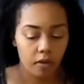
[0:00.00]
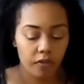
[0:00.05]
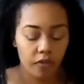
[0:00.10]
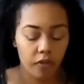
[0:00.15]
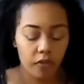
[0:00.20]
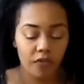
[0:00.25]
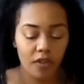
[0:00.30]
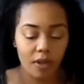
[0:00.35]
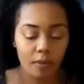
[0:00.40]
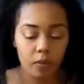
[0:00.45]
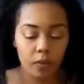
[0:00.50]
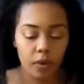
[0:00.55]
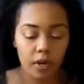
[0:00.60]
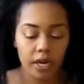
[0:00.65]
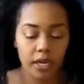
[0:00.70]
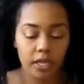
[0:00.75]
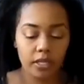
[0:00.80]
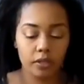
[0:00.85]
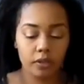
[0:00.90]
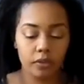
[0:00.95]
for
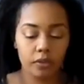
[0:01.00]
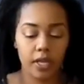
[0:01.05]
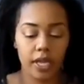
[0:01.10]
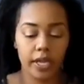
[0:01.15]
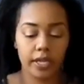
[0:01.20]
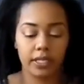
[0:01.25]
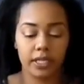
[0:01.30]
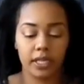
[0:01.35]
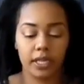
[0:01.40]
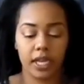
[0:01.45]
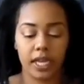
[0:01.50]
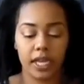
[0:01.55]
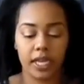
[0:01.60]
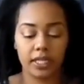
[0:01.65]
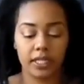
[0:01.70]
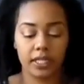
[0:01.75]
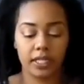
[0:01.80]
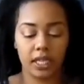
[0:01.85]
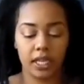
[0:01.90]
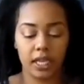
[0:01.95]
February
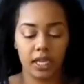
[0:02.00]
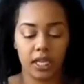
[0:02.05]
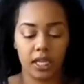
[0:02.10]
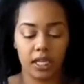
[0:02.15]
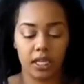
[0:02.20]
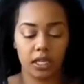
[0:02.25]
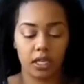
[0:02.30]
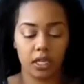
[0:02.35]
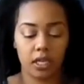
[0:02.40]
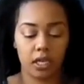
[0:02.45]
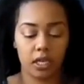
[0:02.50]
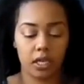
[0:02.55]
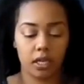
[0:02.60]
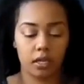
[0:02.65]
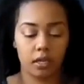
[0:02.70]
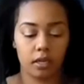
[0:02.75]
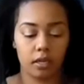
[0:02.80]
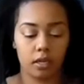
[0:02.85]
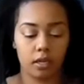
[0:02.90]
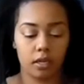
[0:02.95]
2019,
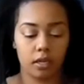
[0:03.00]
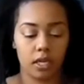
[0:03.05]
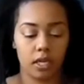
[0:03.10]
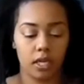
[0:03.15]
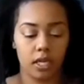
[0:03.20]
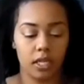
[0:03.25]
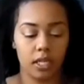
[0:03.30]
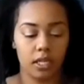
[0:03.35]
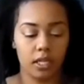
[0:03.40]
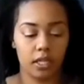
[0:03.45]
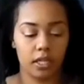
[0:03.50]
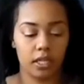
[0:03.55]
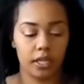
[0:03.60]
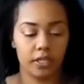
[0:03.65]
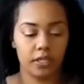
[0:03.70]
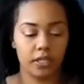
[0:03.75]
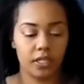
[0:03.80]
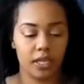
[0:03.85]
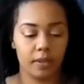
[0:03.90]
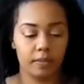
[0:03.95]

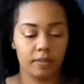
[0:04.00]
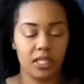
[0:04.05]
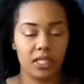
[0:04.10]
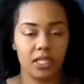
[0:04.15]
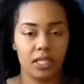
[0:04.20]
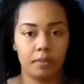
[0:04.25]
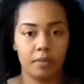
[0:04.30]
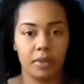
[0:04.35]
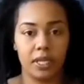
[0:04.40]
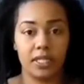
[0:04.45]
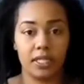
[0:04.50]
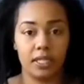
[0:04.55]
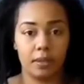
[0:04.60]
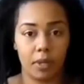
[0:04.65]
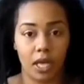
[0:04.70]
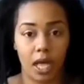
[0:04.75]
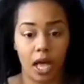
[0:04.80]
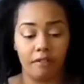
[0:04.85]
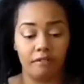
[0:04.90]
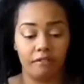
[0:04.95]
there seems to be
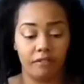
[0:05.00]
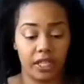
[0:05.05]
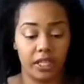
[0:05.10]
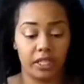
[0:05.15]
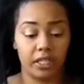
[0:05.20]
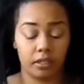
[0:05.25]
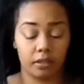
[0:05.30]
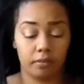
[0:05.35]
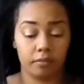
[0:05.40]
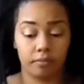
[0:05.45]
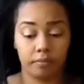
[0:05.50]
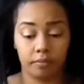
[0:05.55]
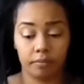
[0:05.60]
some conflict